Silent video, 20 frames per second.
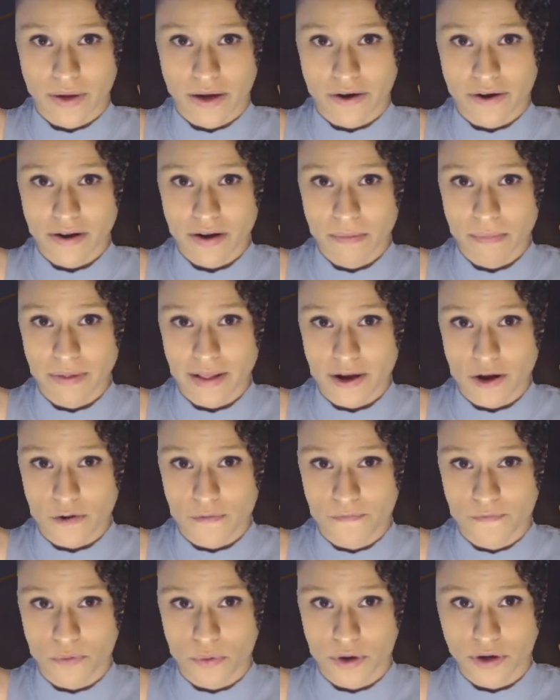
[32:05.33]
are going to play our
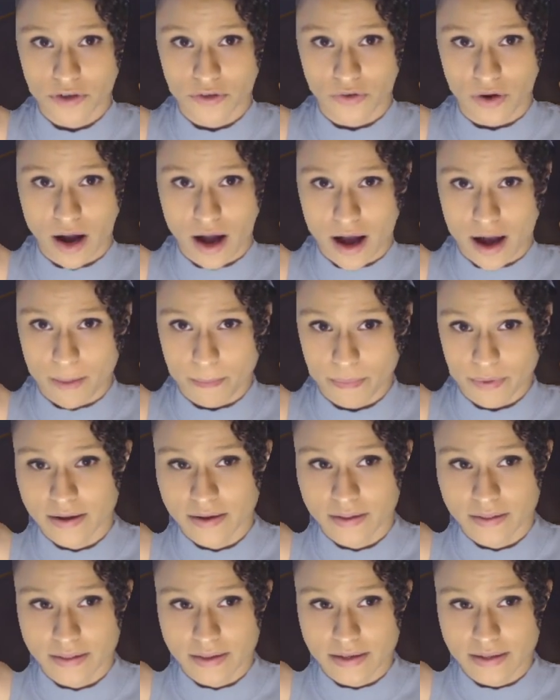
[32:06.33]
4-drop.
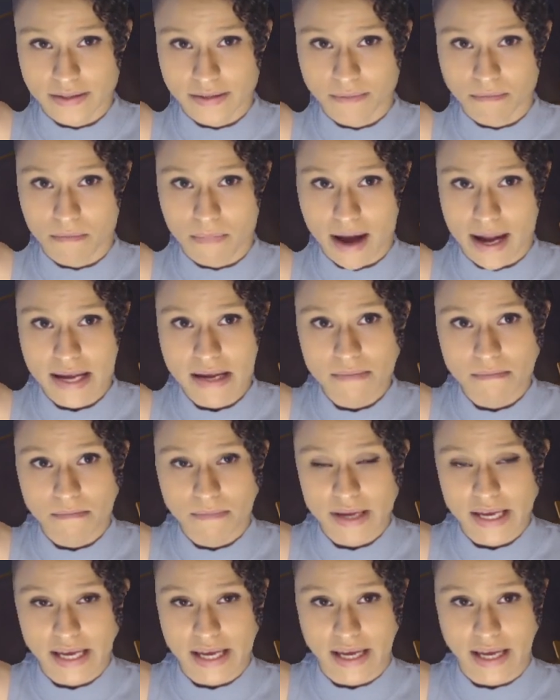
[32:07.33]
This might
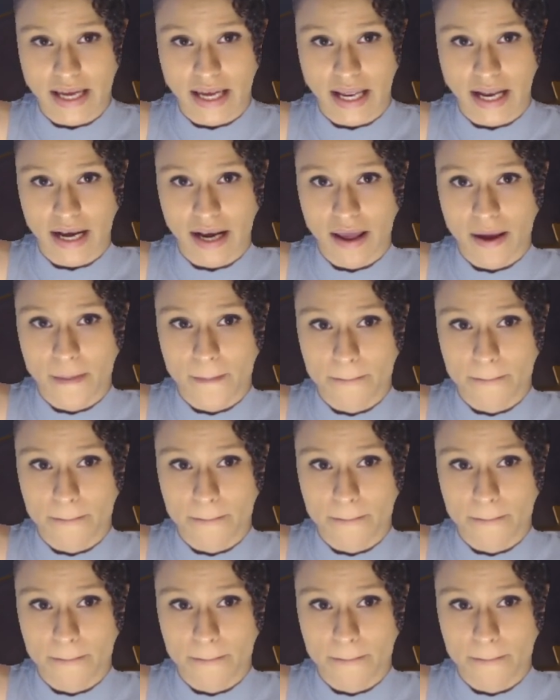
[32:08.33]
mean,